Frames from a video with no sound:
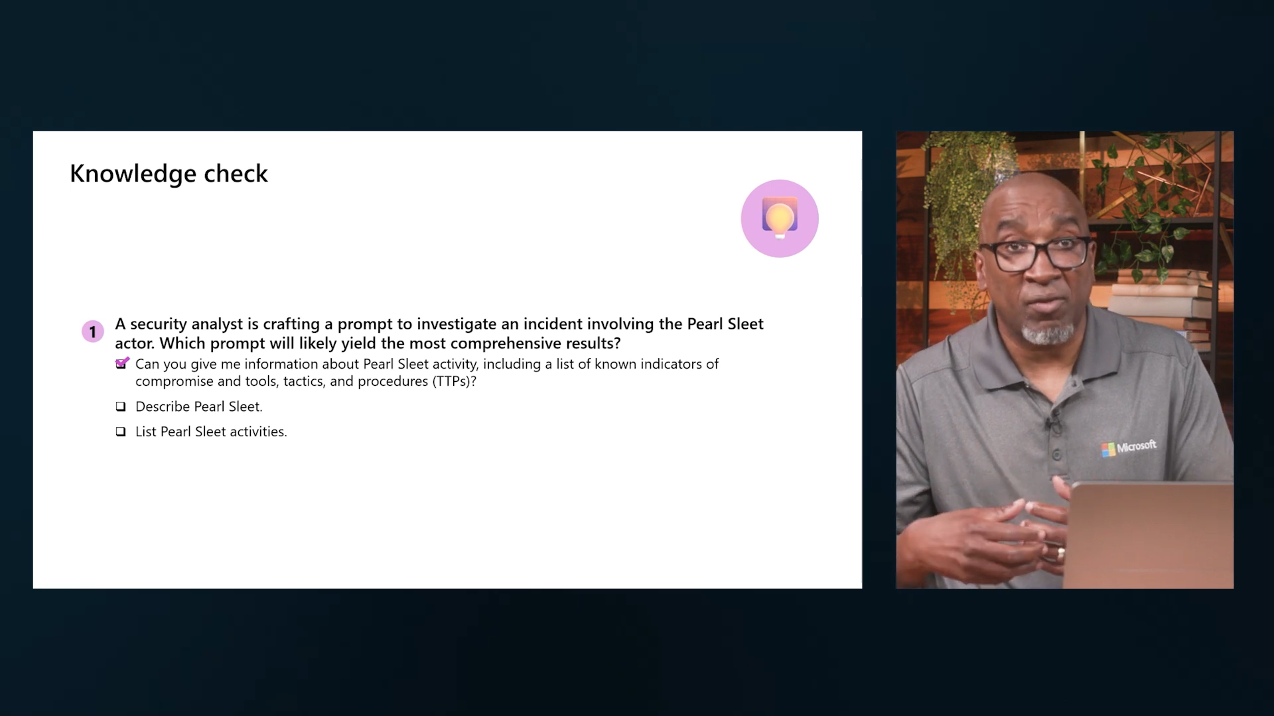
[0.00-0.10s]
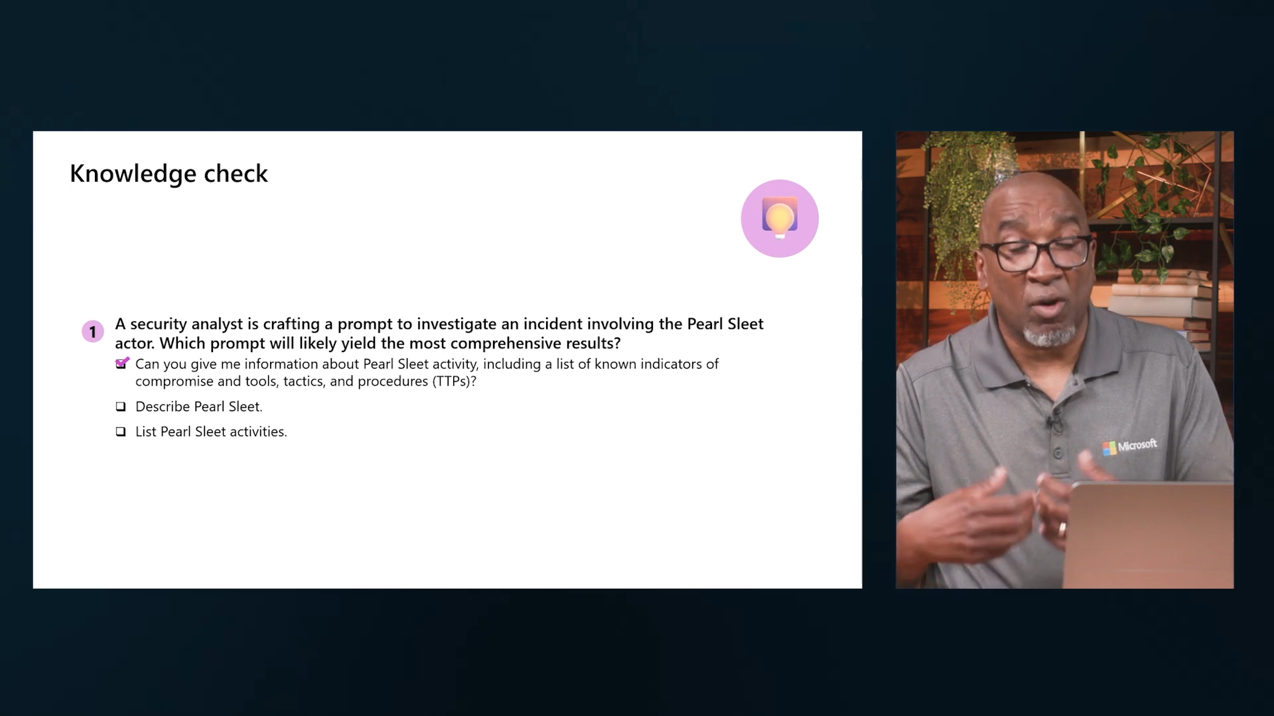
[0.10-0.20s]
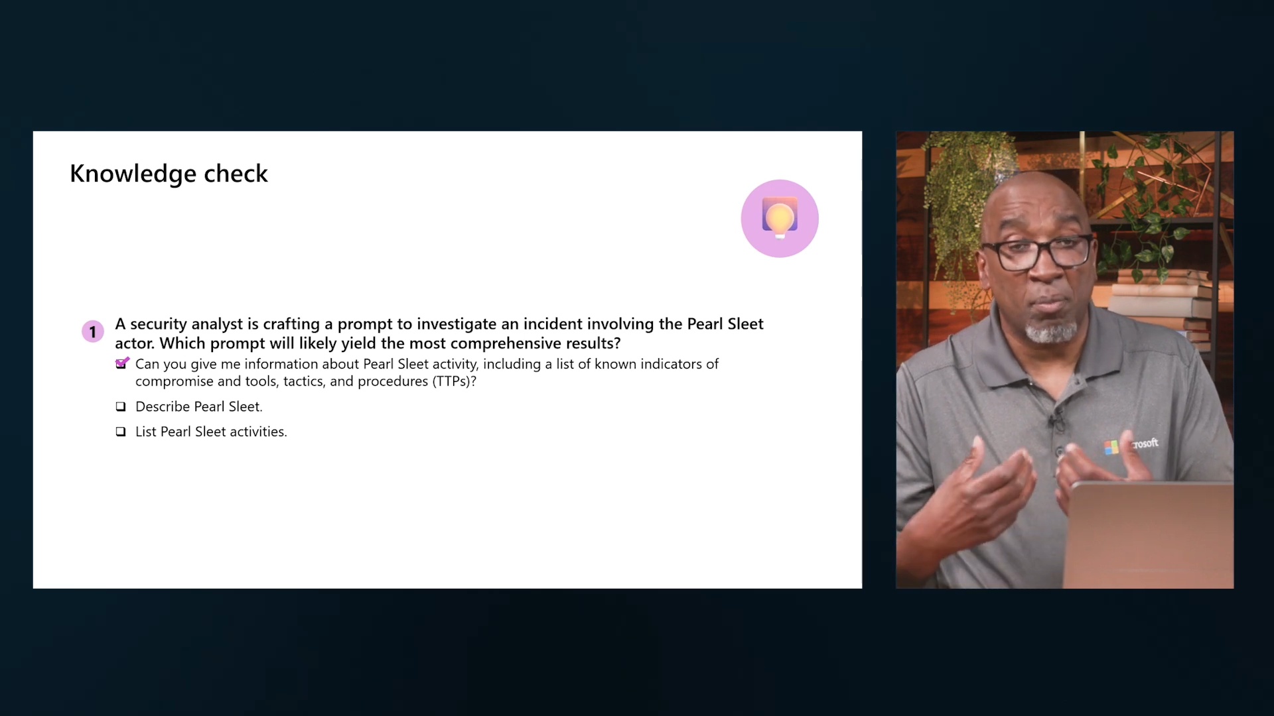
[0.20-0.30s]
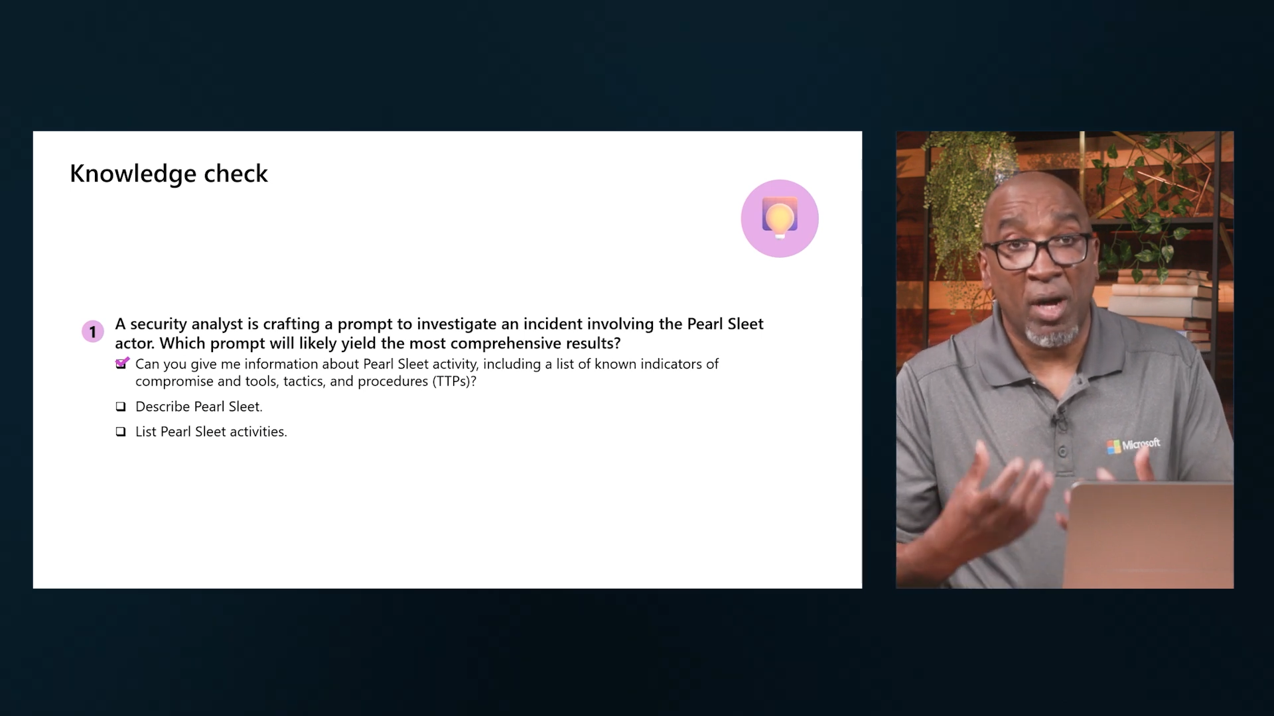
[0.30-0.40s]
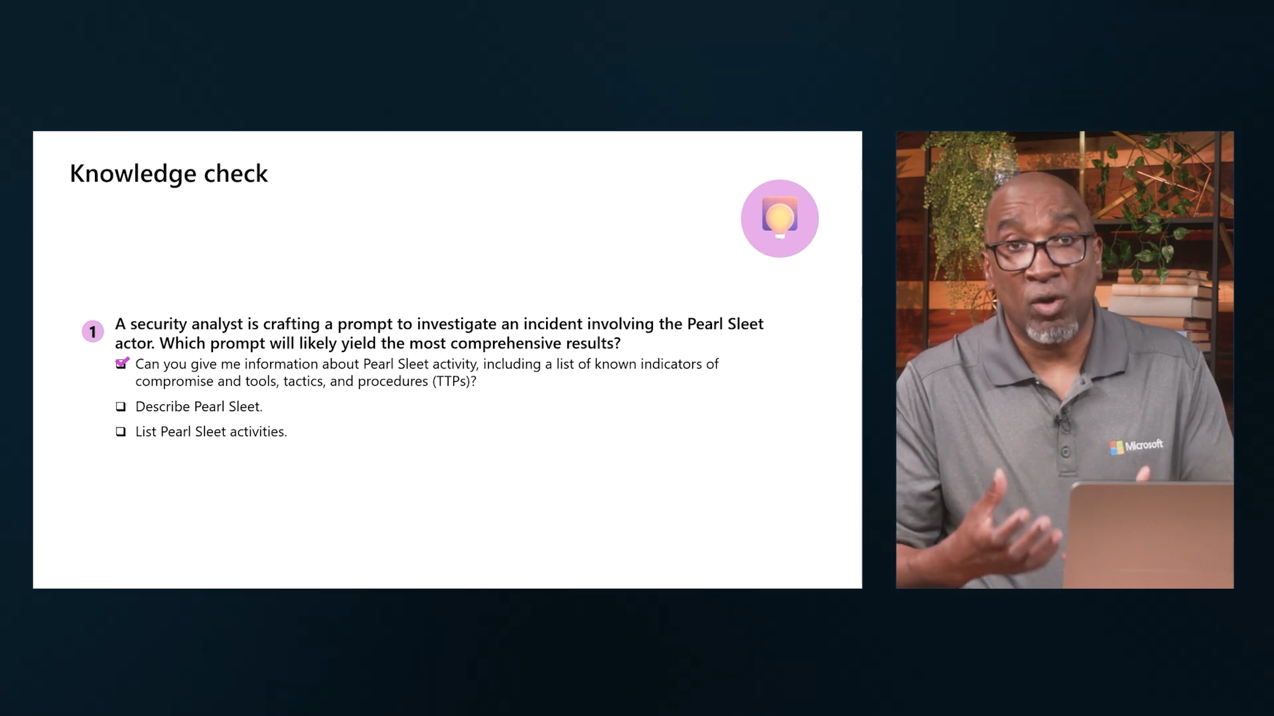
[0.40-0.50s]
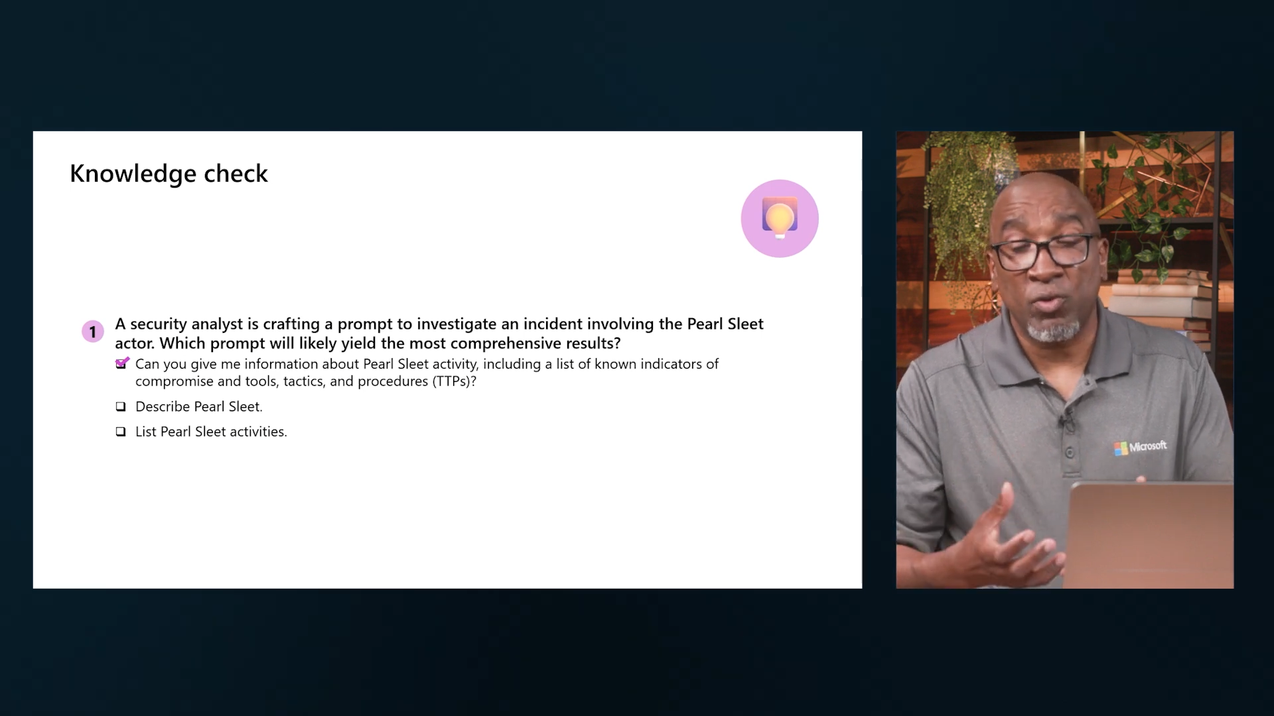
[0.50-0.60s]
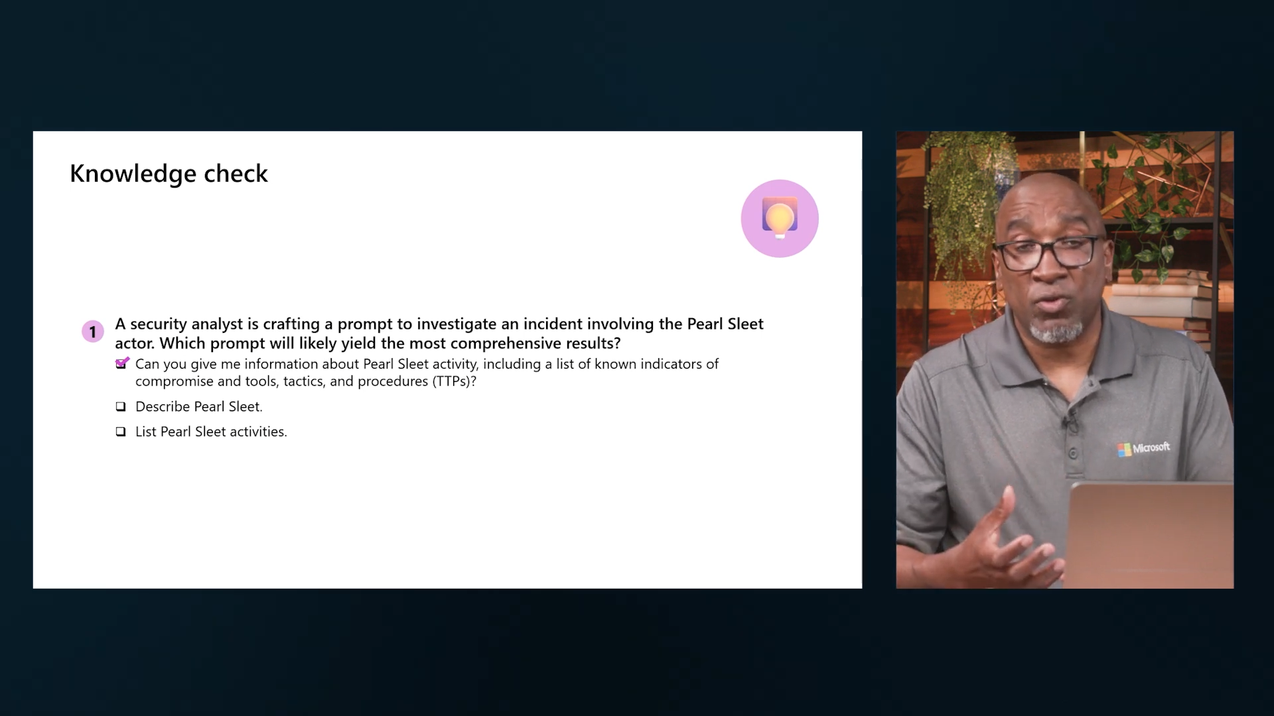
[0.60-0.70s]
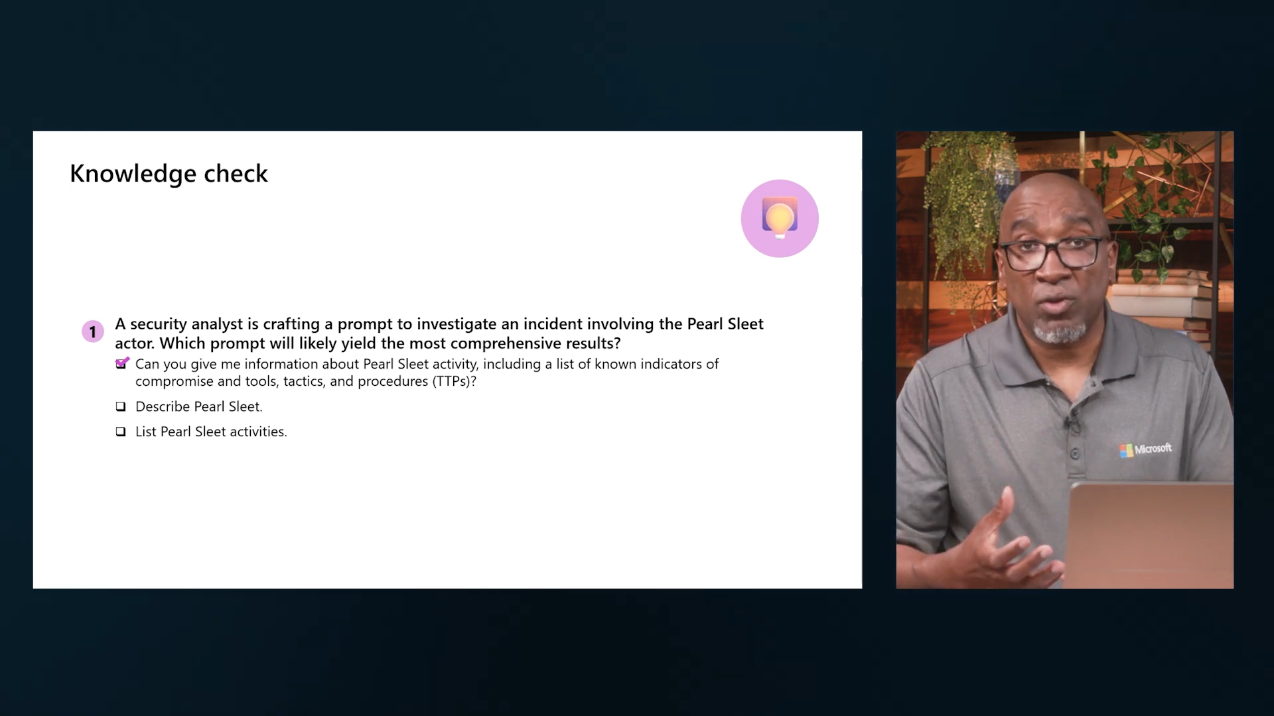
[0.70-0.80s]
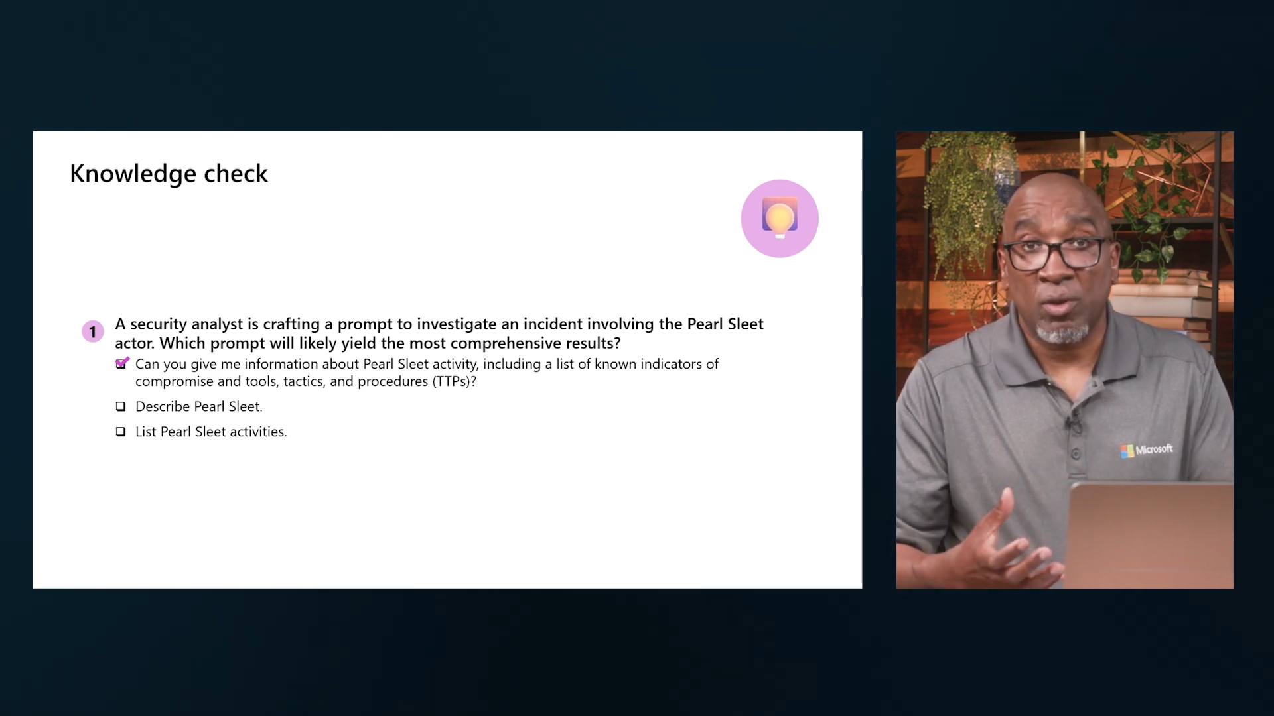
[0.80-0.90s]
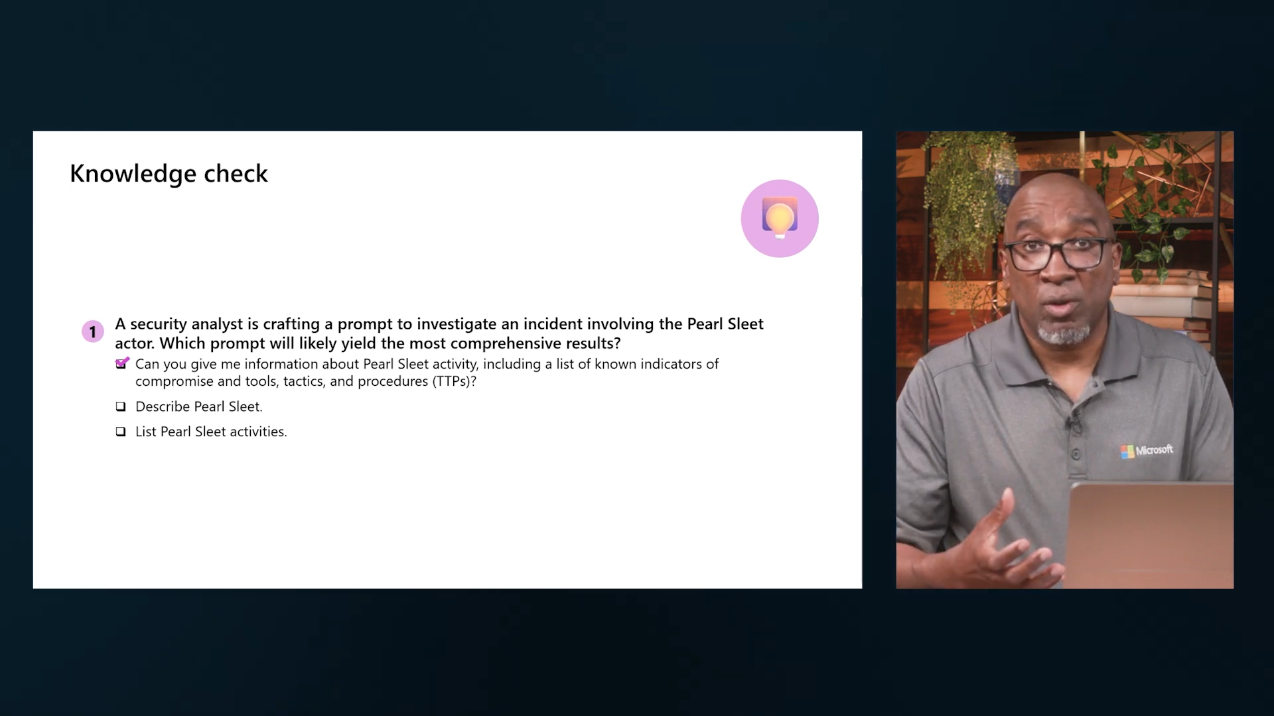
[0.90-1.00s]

verbose,